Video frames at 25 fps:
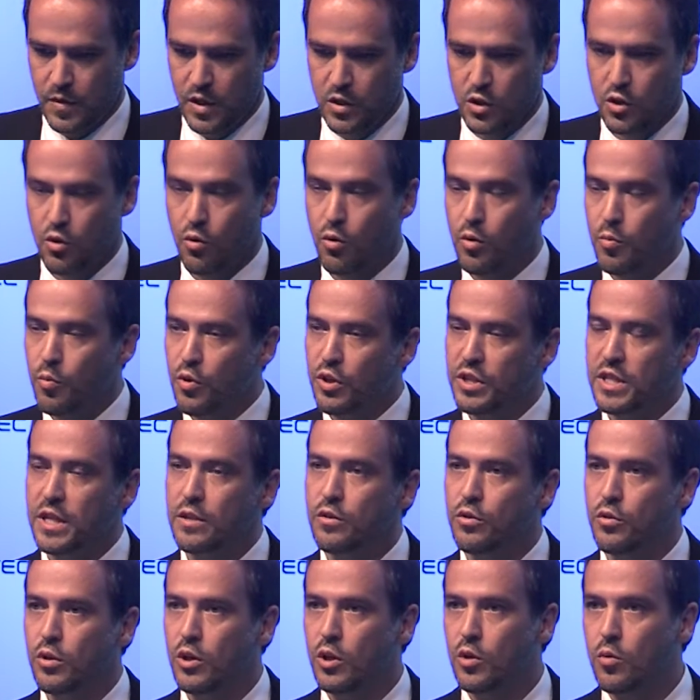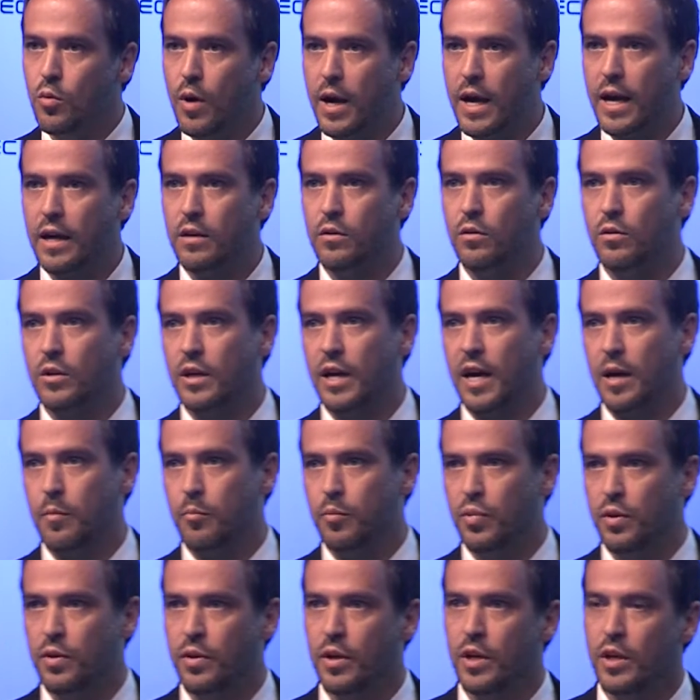So we present to you ECHOCAP,
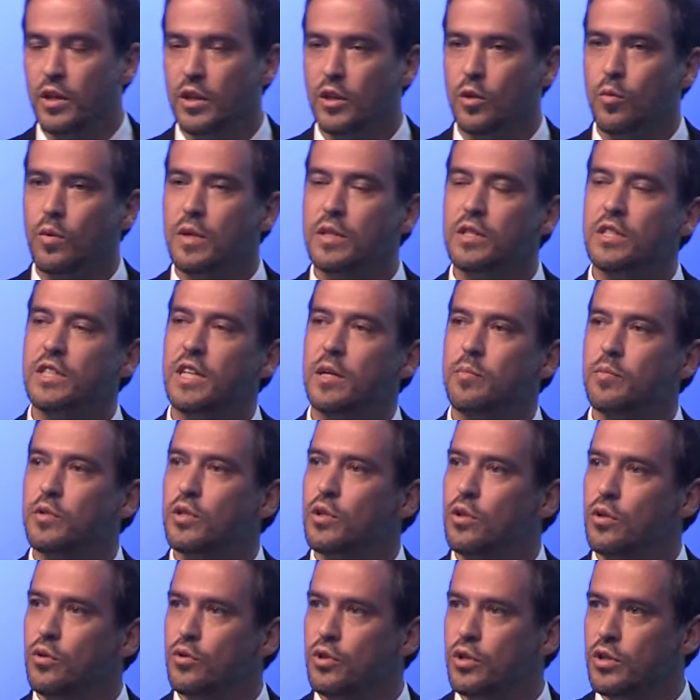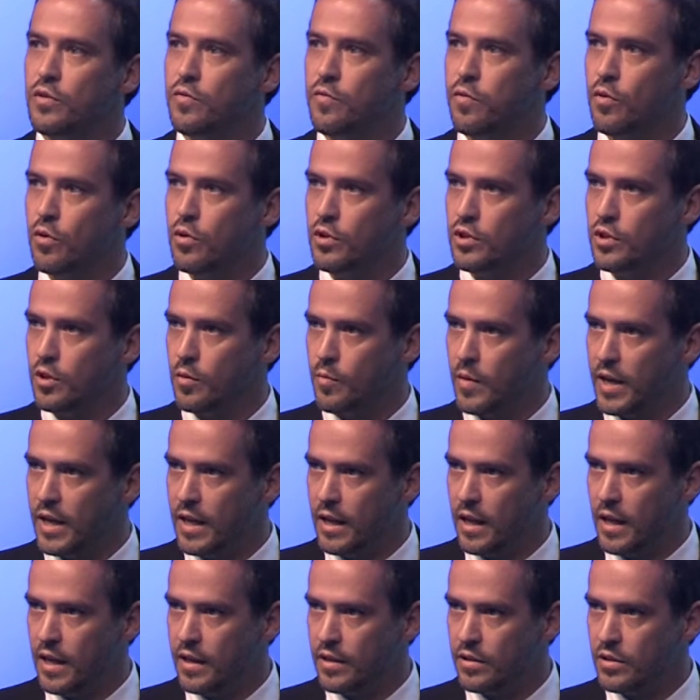the one-step solution for
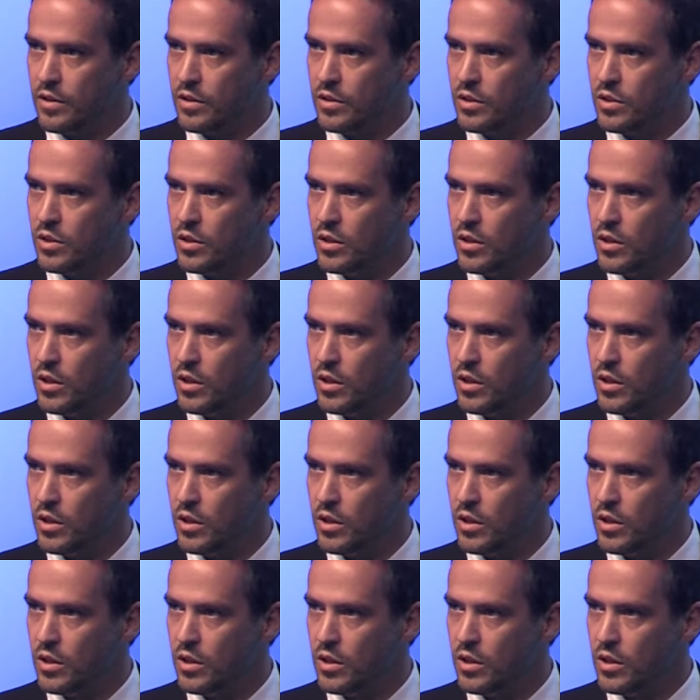osteomyelitis.